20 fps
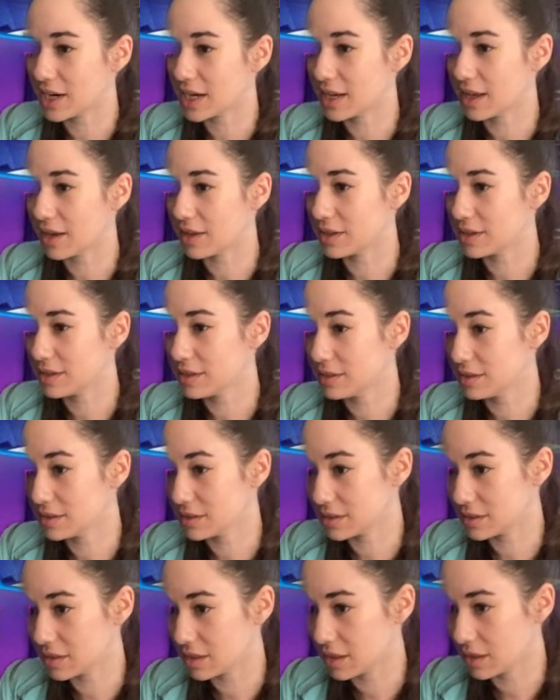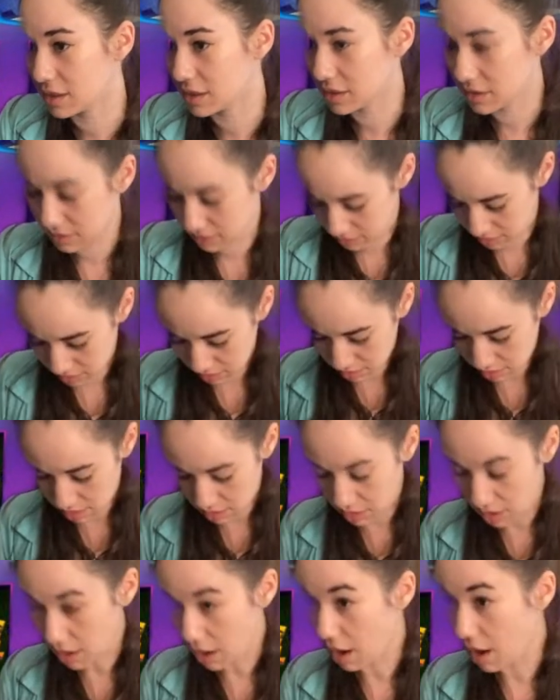colors
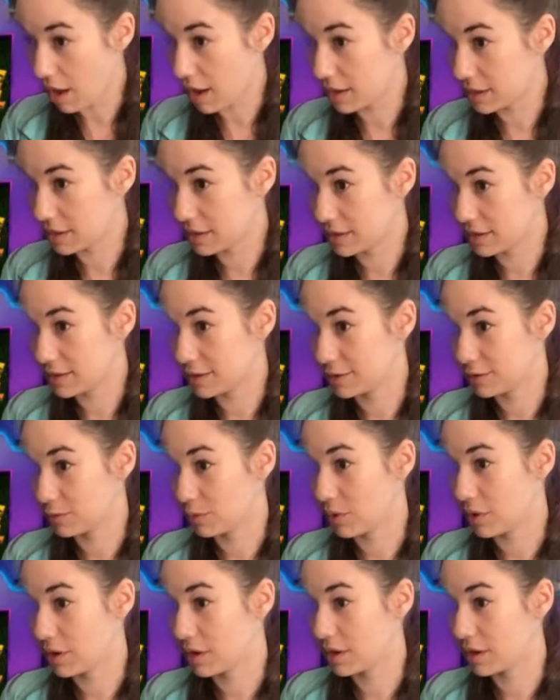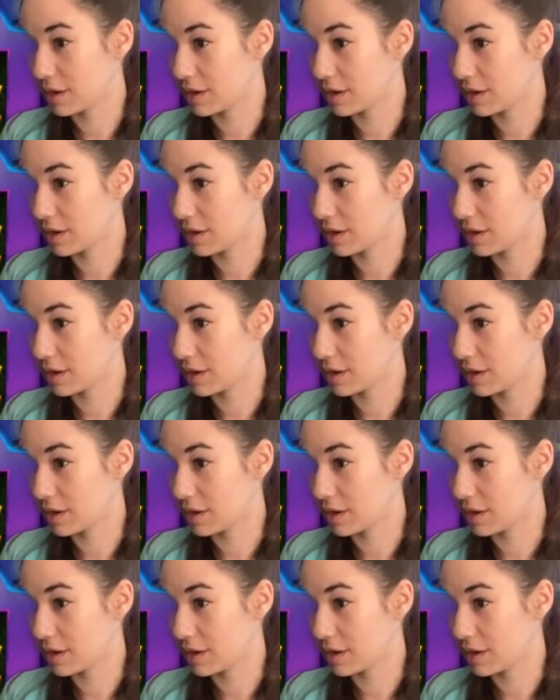on this one.